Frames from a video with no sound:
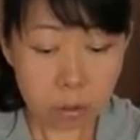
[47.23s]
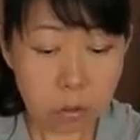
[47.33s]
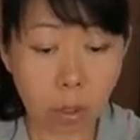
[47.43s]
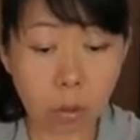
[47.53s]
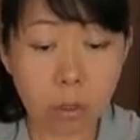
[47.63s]

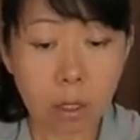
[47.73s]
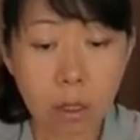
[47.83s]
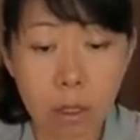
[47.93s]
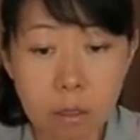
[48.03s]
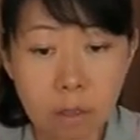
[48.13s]
So
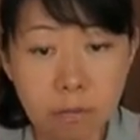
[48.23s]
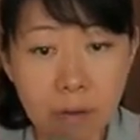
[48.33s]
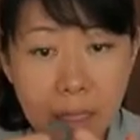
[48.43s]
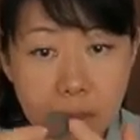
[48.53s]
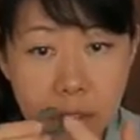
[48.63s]
the
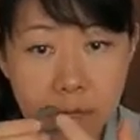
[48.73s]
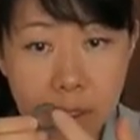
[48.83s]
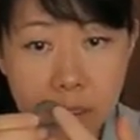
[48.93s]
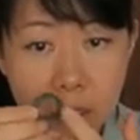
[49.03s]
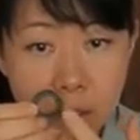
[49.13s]
flat
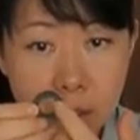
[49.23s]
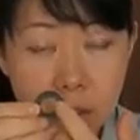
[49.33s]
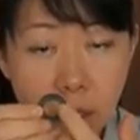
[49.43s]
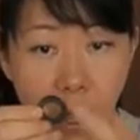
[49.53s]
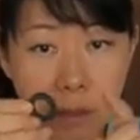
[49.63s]
surfaces
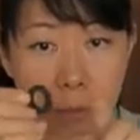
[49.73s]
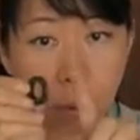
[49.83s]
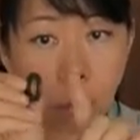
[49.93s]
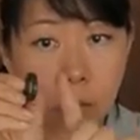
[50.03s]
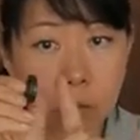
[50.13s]
are the
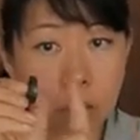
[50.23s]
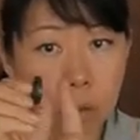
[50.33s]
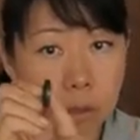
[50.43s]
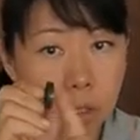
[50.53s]
poles,